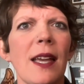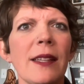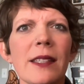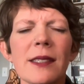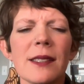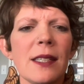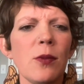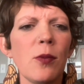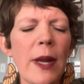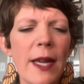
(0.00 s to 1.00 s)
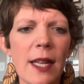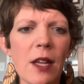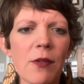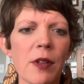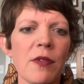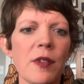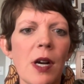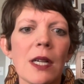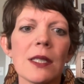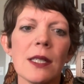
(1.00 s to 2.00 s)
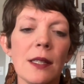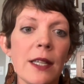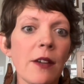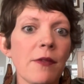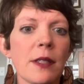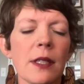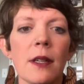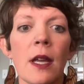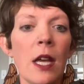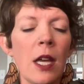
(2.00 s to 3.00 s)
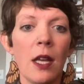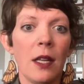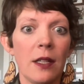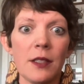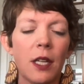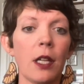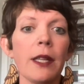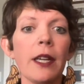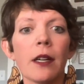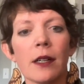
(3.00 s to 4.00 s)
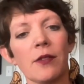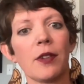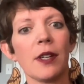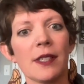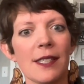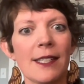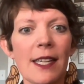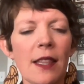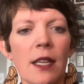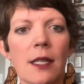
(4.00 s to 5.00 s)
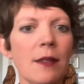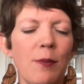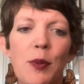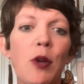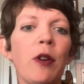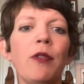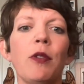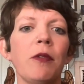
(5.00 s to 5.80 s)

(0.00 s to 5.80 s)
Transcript: endlessly waiting for the fog to lift and to clear and for us to see this beautiful